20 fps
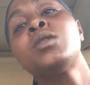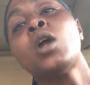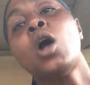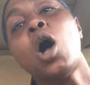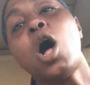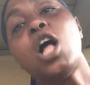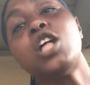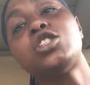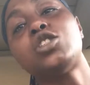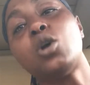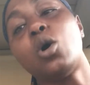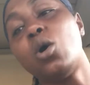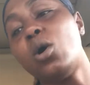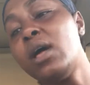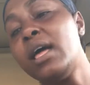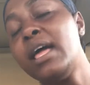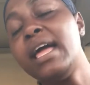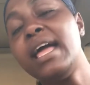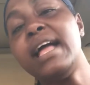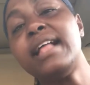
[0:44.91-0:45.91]
Also,
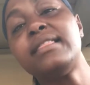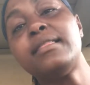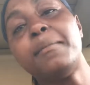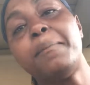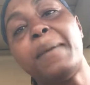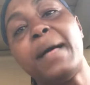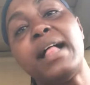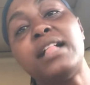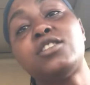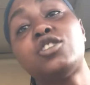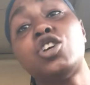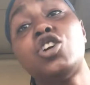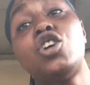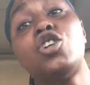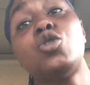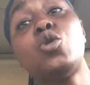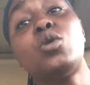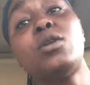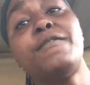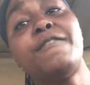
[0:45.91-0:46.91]
hit the bell so you're
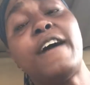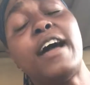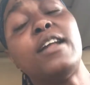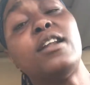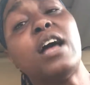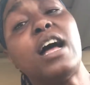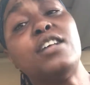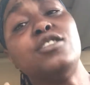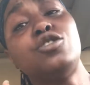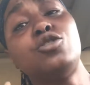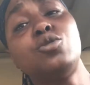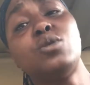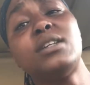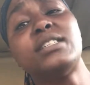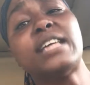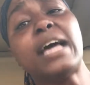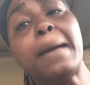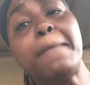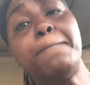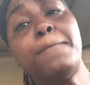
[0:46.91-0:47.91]
notified as soon as
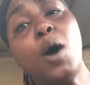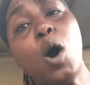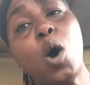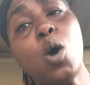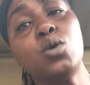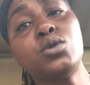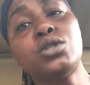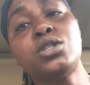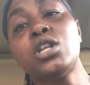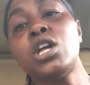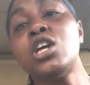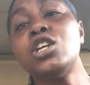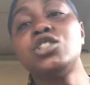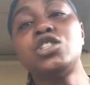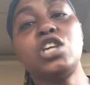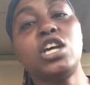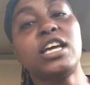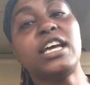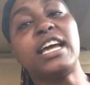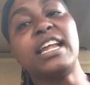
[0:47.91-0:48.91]
I post,
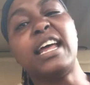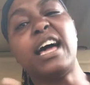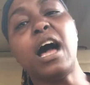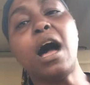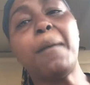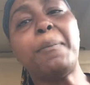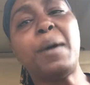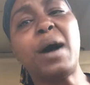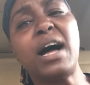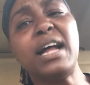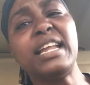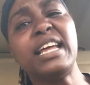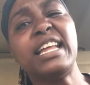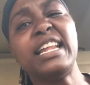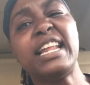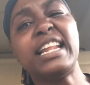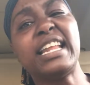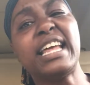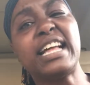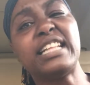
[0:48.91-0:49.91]
so you can hop on in
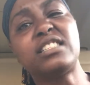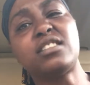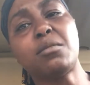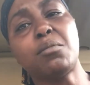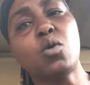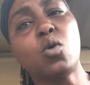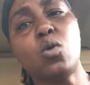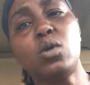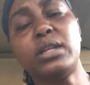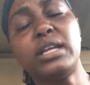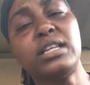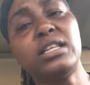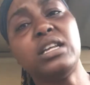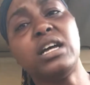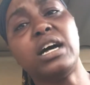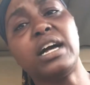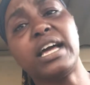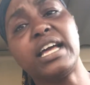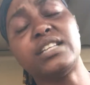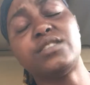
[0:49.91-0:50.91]
and get some golden
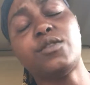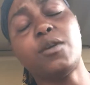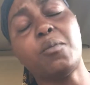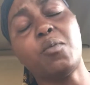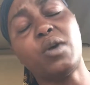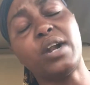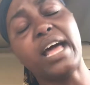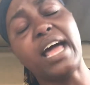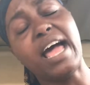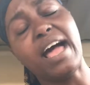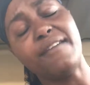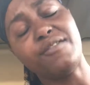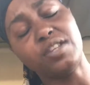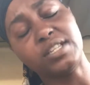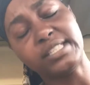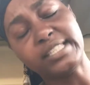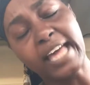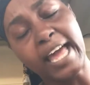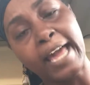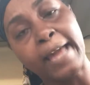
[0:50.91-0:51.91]
nuggets from what I have
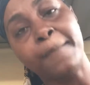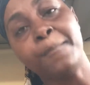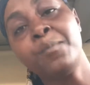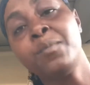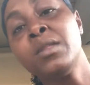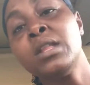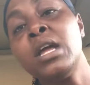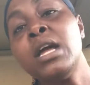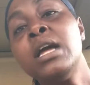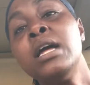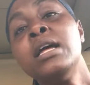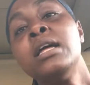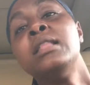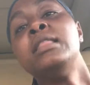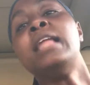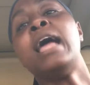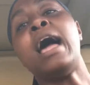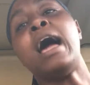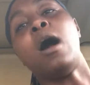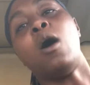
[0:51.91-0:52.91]
to say.
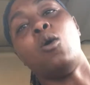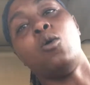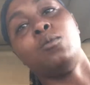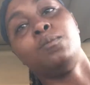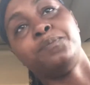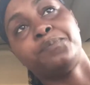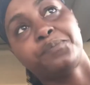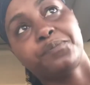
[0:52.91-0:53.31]
Now,